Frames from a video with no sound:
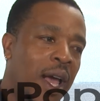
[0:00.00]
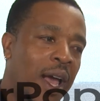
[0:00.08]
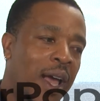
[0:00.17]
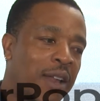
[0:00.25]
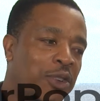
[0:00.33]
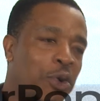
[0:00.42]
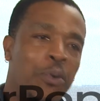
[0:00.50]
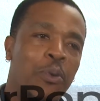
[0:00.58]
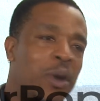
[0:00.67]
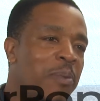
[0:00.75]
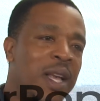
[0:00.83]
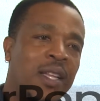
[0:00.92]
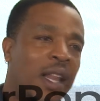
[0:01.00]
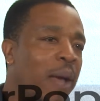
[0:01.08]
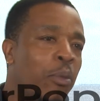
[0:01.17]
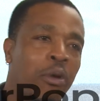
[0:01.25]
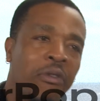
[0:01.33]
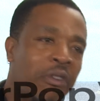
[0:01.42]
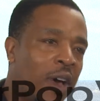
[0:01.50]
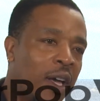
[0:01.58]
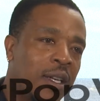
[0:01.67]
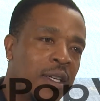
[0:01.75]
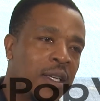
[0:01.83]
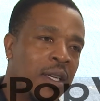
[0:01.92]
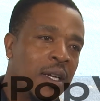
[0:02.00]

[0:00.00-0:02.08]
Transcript: and so it makes it a lot more fun